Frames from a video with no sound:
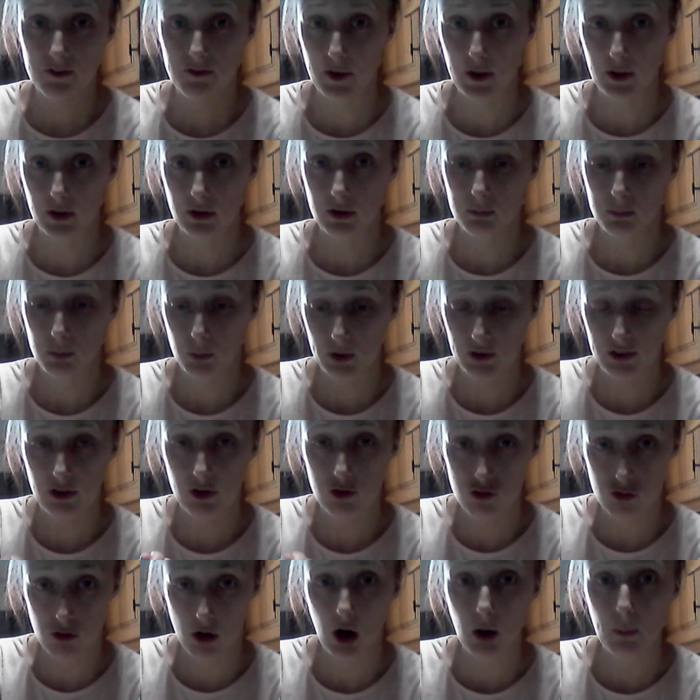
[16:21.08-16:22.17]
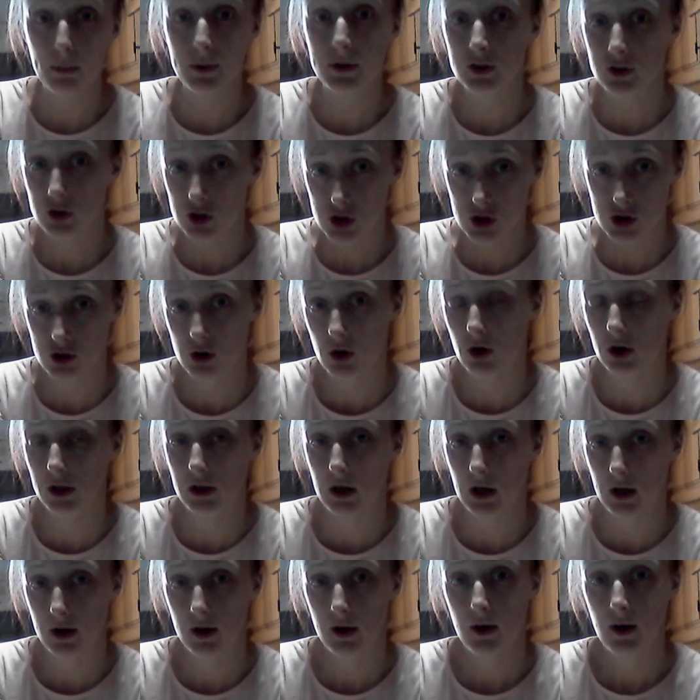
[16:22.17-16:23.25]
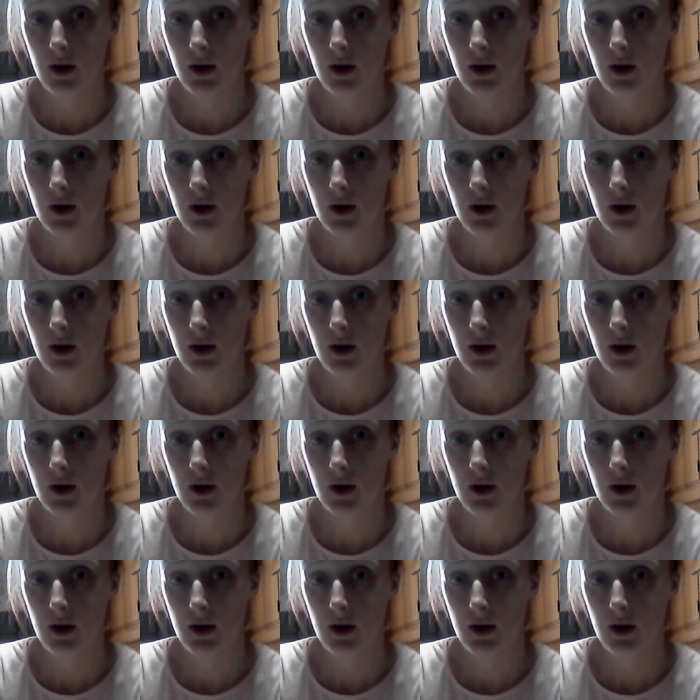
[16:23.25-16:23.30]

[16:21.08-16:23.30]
film with the drop to show you